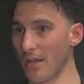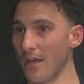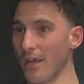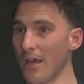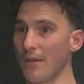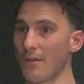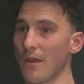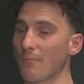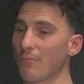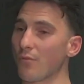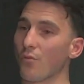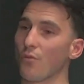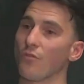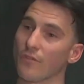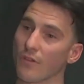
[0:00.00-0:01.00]
And
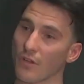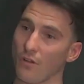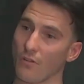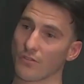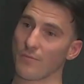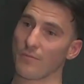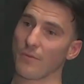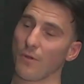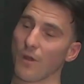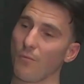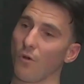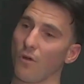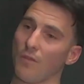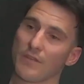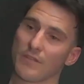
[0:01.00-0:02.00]
prove the concept and
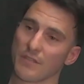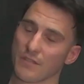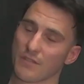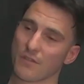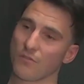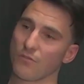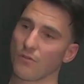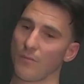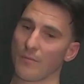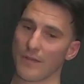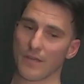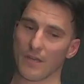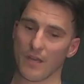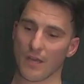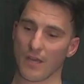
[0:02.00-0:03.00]
what these things can do. I mean,